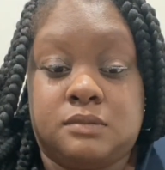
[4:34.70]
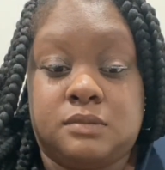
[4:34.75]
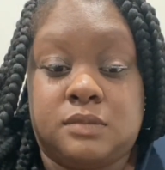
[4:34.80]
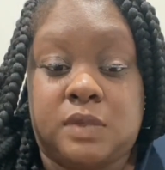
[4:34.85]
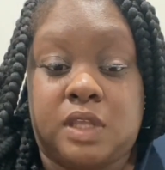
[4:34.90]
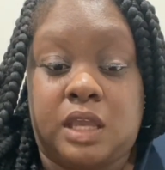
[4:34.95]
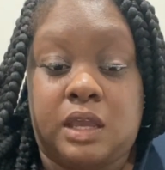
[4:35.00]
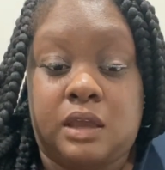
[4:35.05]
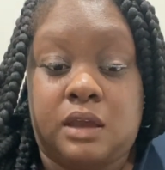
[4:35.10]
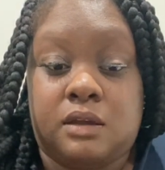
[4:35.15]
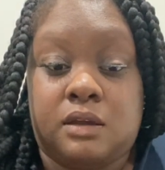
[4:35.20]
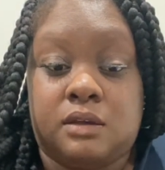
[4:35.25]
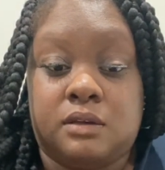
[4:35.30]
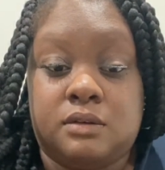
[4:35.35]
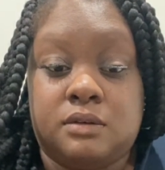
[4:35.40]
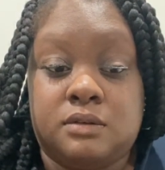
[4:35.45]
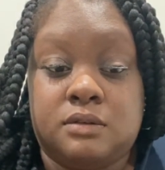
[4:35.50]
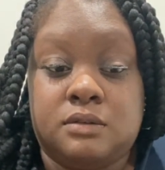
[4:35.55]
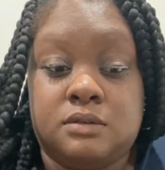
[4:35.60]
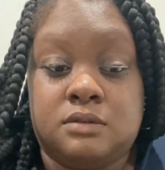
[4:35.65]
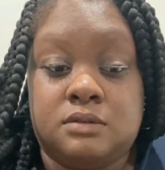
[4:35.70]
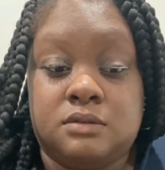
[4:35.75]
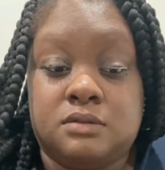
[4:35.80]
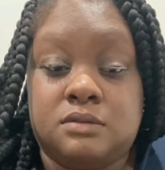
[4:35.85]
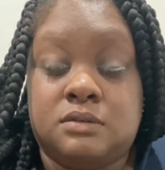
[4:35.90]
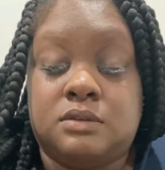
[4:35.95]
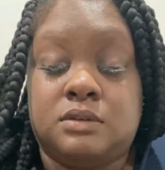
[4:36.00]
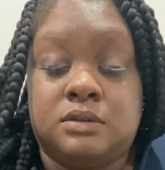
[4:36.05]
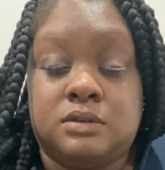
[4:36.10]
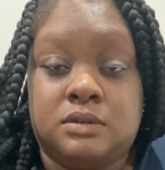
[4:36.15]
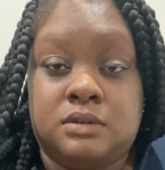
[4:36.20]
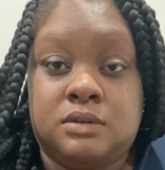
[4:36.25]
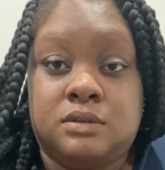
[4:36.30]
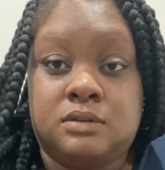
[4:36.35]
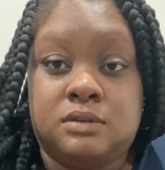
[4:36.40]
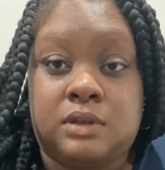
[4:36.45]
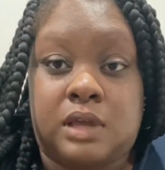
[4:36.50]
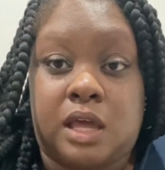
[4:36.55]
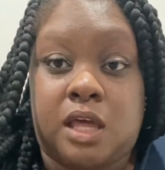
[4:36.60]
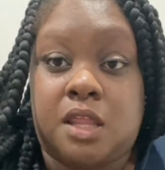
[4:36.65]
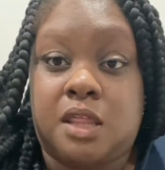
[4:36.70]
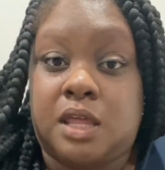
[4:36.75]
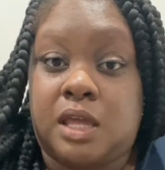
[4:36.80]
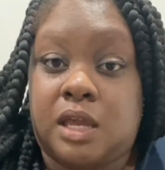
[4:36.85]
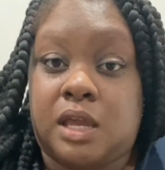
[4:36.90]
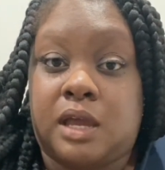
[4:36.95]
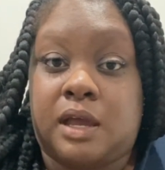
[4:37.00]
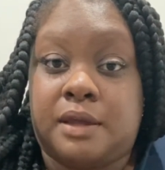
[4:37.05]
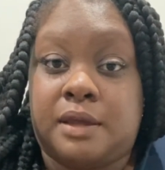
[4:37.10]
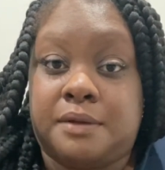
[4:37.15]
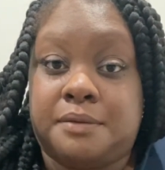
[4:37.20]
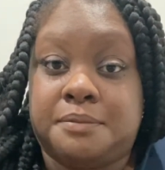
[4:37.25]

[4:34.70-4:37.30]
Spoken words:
yeah, I thank God.